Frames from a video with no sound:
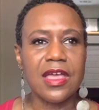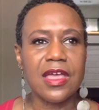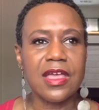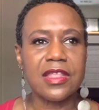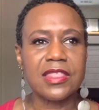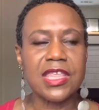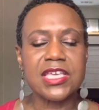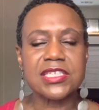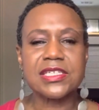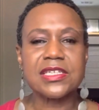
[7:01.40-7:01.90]

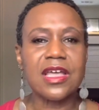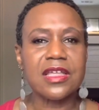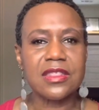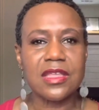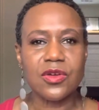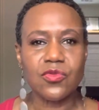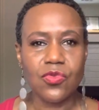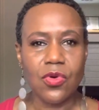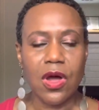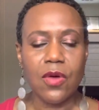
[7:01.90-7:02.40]
There's
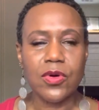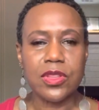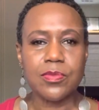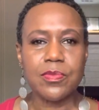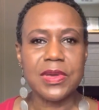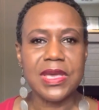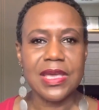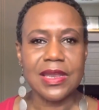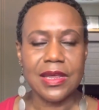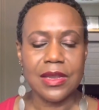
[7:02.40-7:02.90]
nothing wrong with
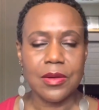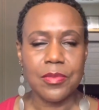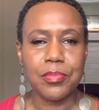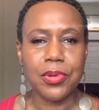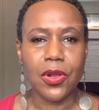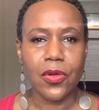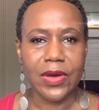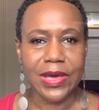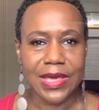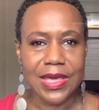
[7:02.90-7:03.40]
being an
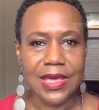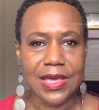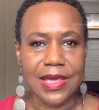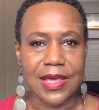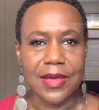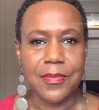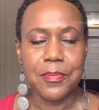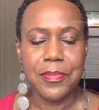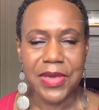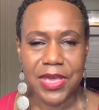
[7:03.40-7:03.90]

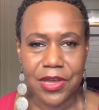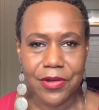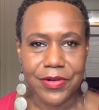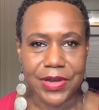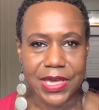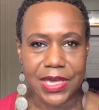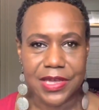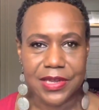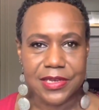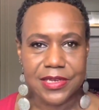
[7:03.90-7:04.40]
employee,
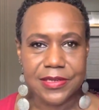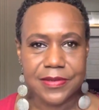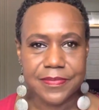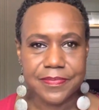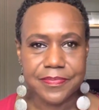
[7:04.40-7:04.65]
period.